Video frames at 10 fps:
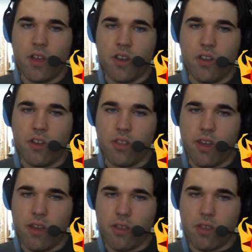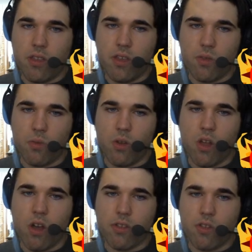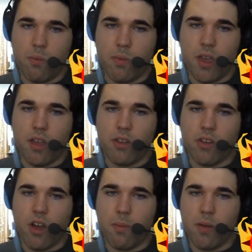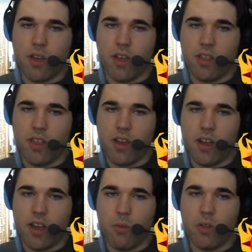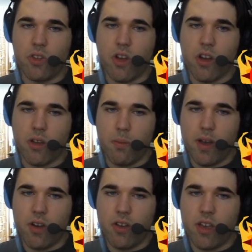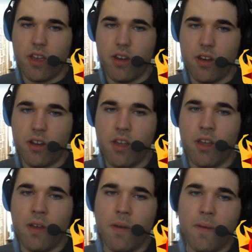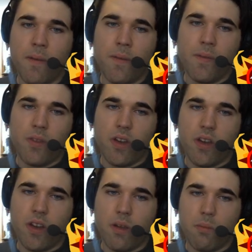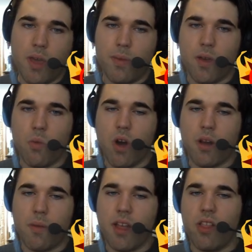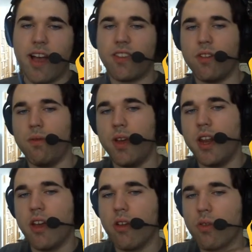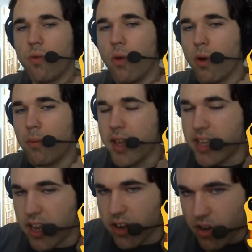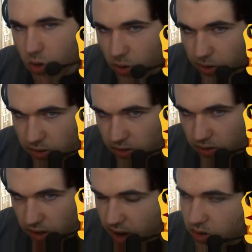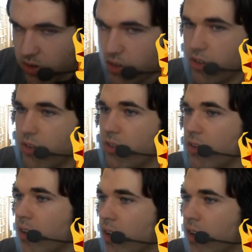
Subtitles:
do this. This will also be a topic that I will talk about in maybe one of my last videos for beginner course, how to